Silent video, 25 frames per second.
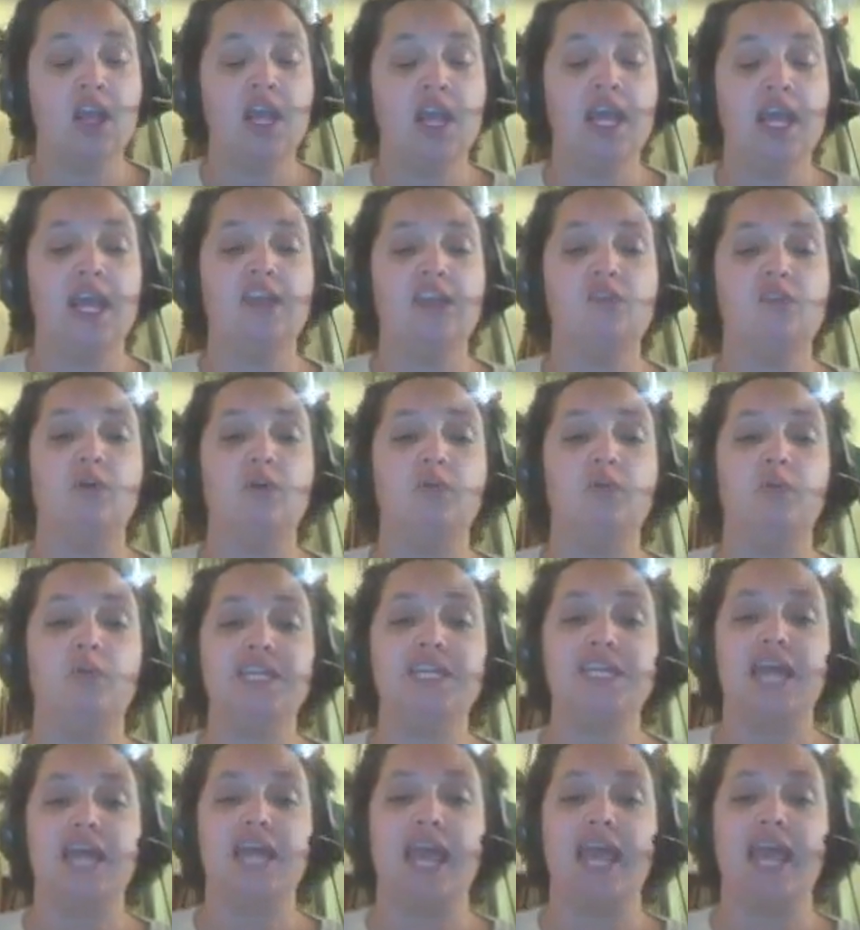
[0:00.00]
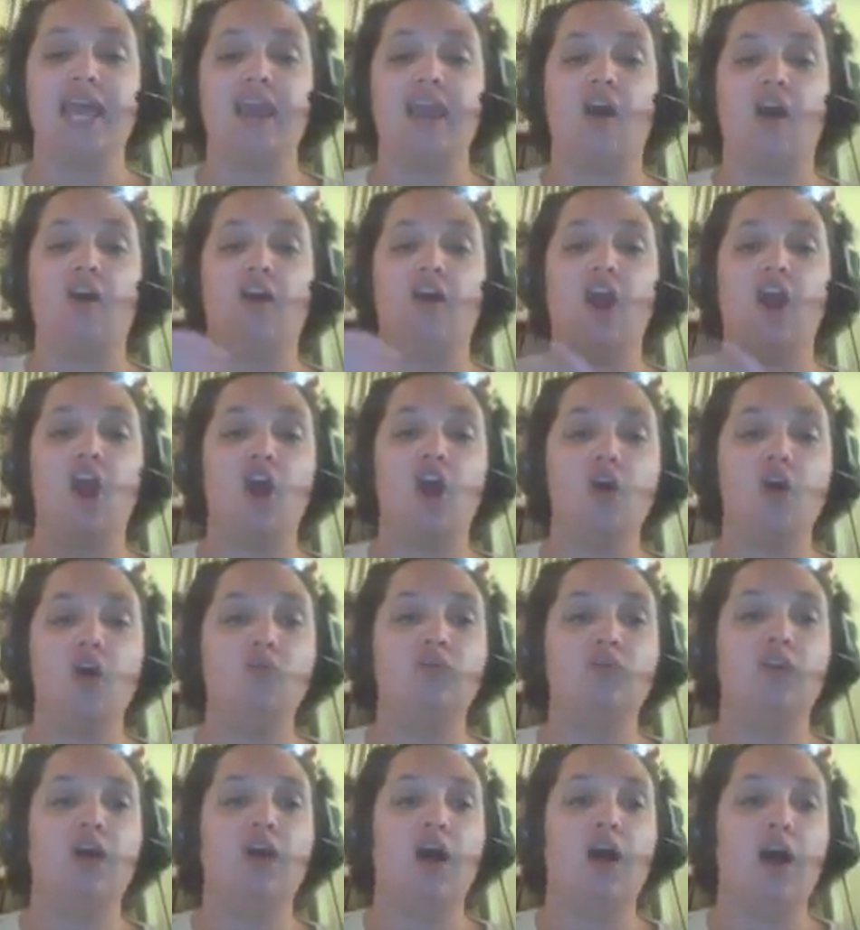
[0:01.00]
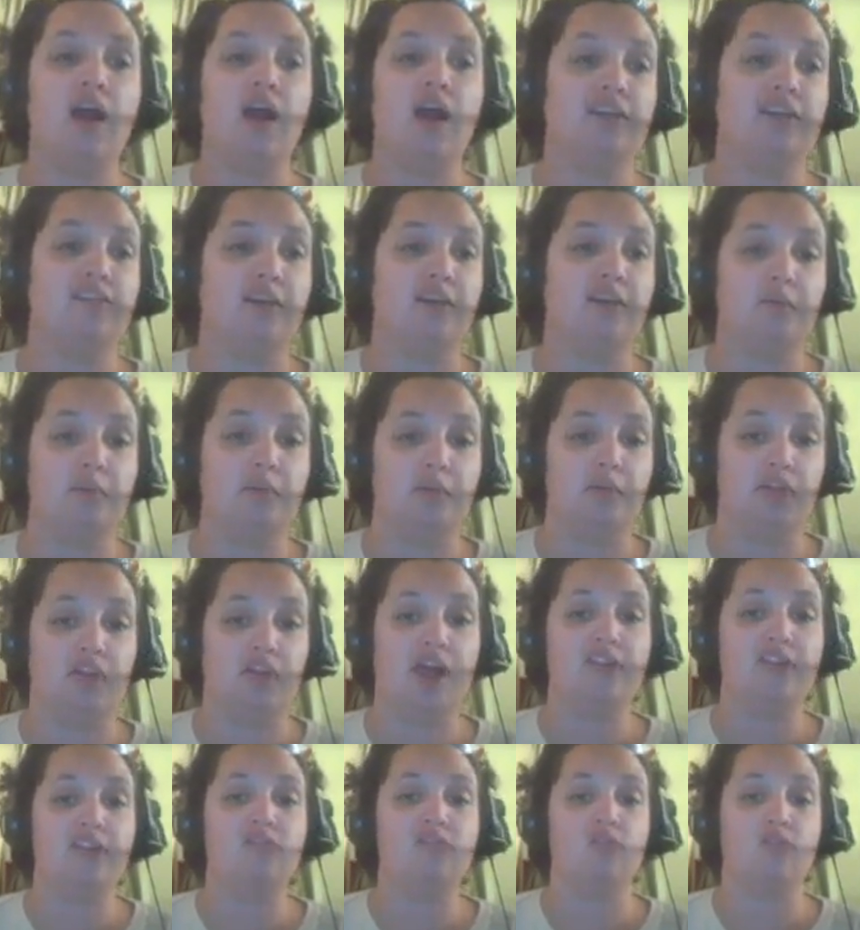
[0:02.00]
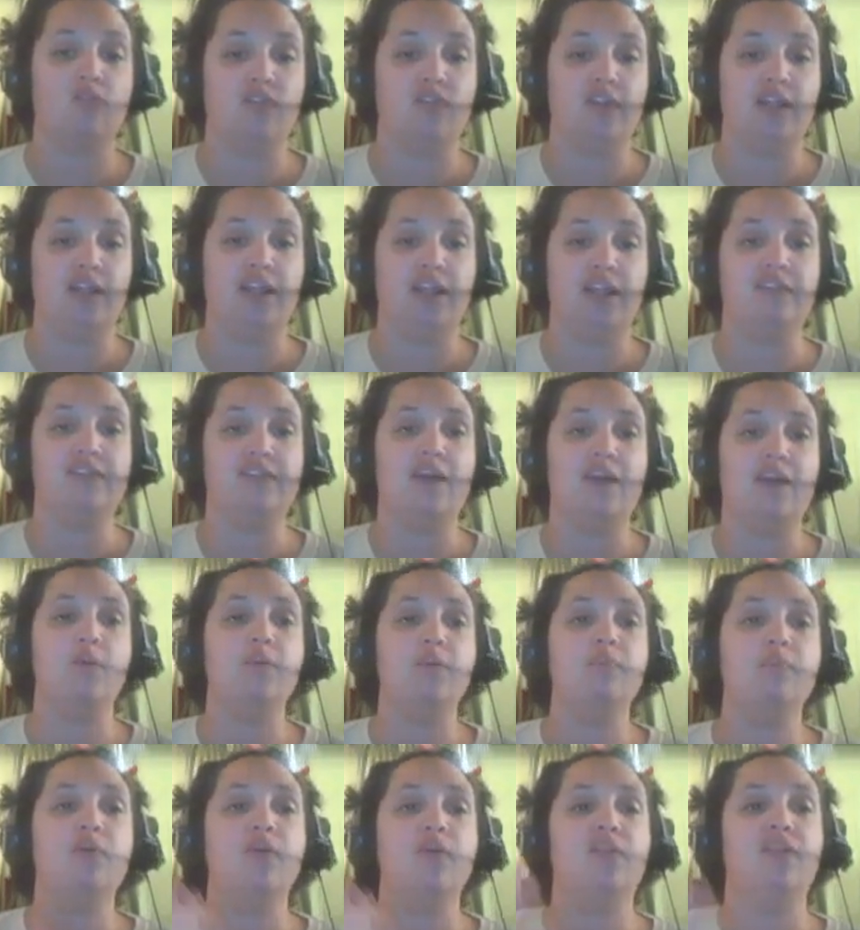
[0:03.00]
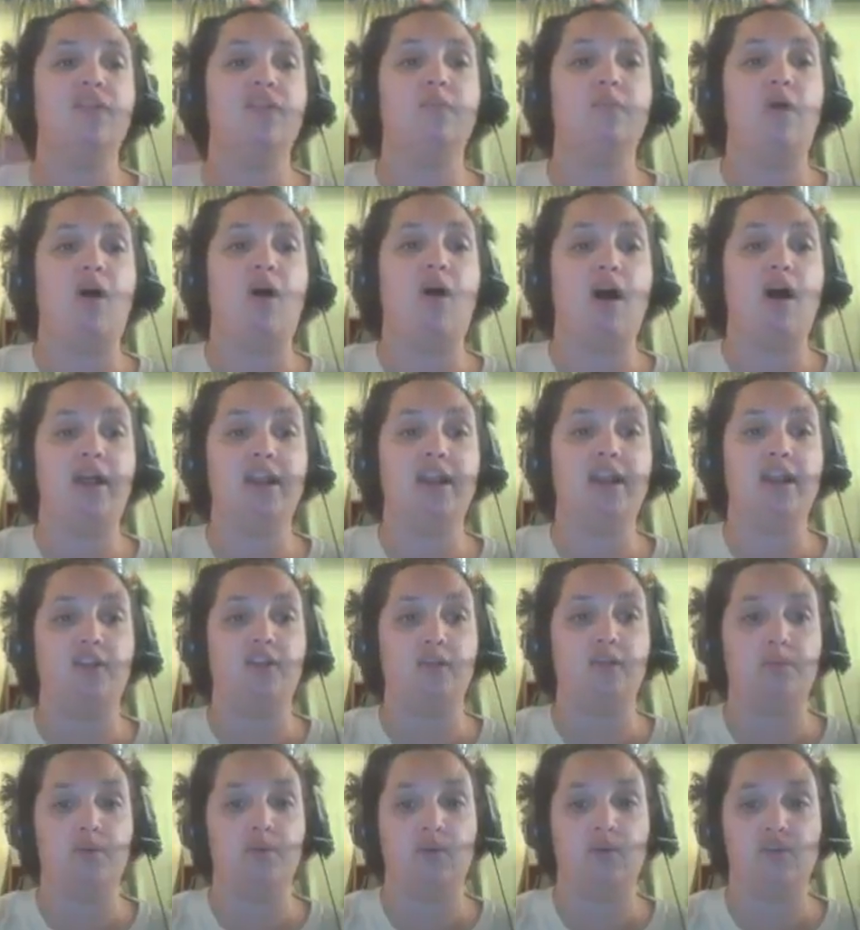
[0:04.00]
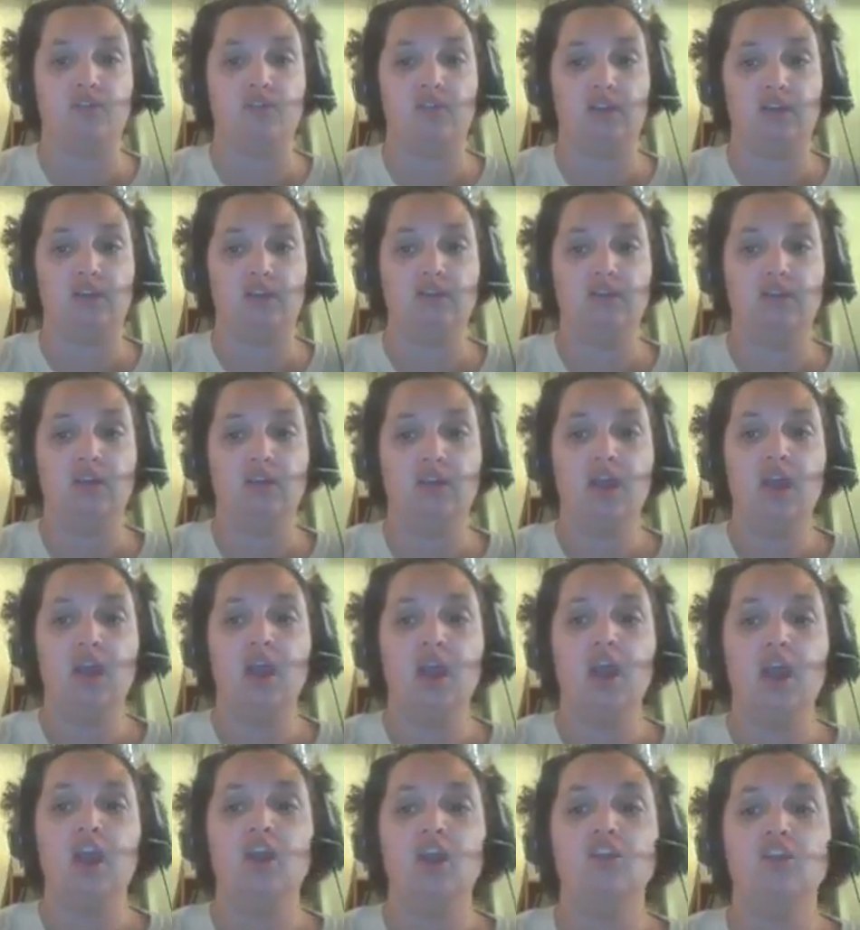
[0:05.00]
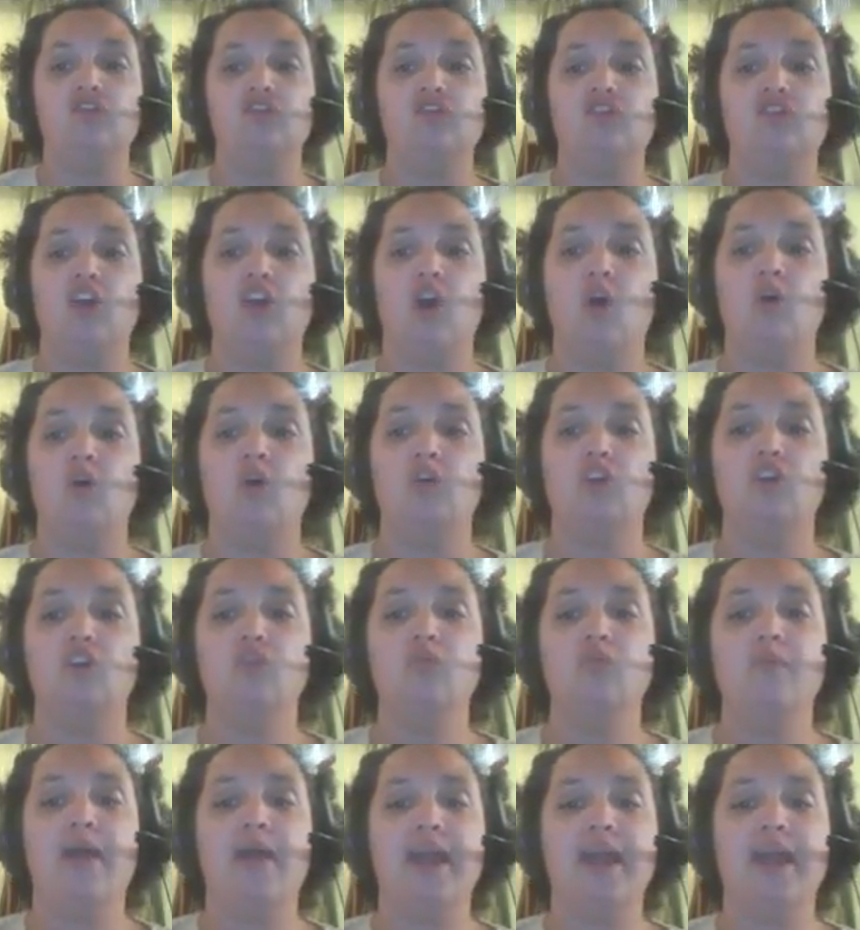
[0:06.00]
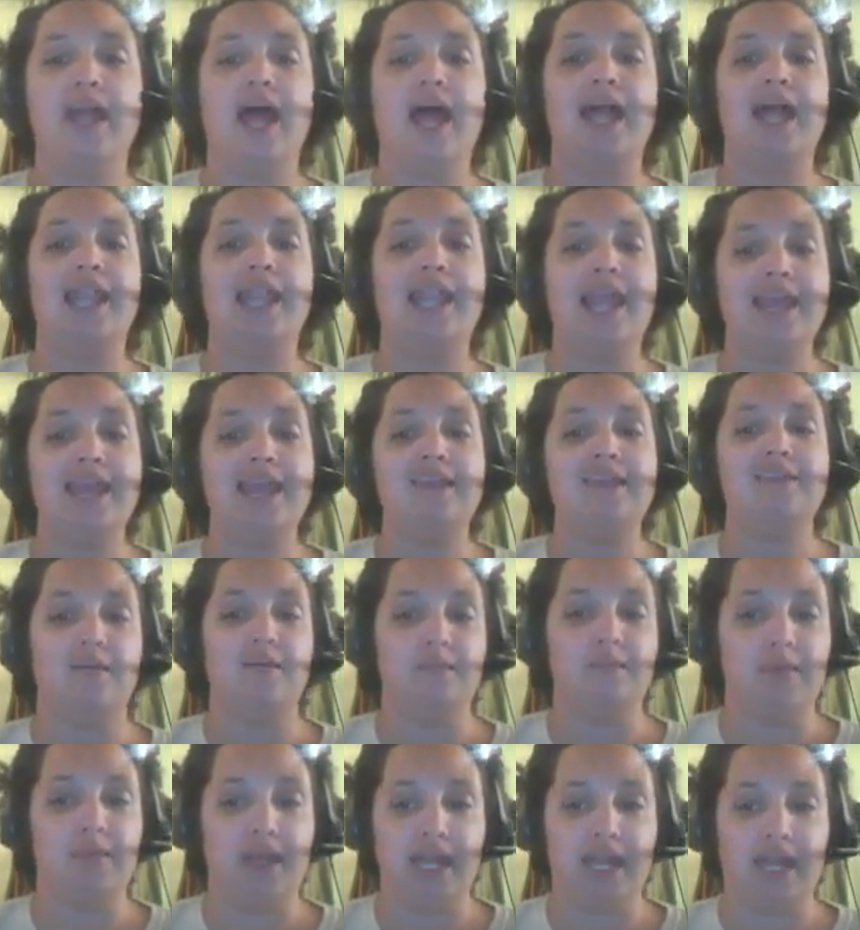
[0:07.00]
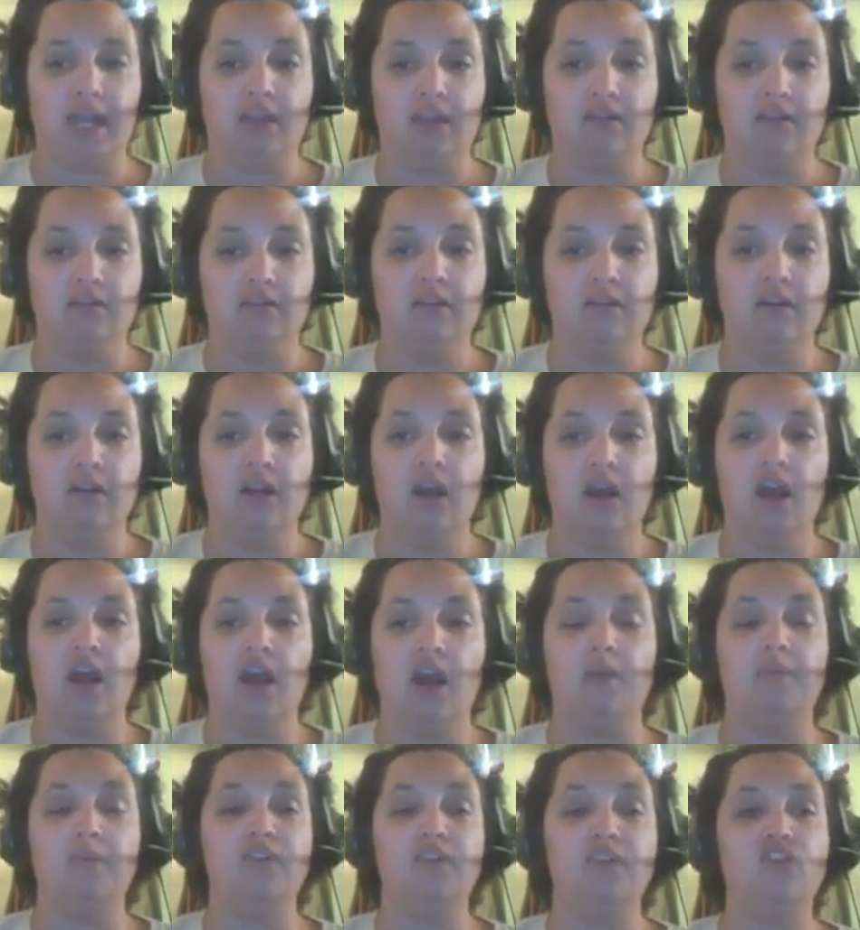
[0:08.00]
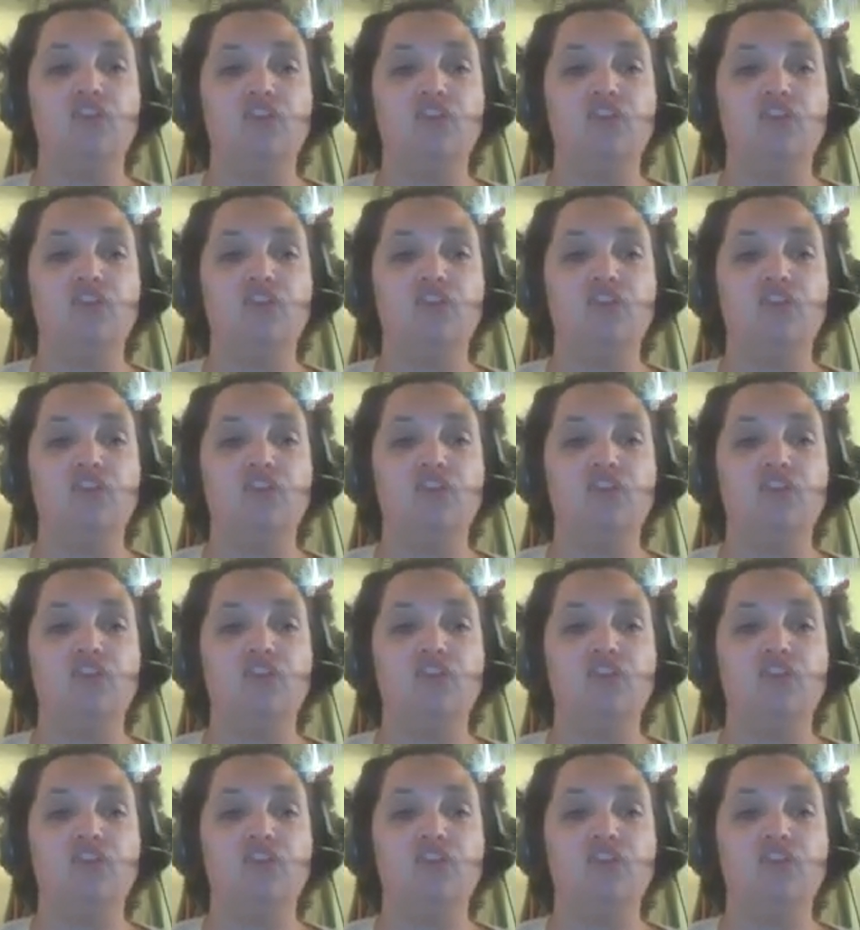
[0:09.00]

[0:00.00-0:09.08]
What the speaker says: is when we take our own unacceptable thoughts or feelings and we put them on another person. So you might not like somebody, but your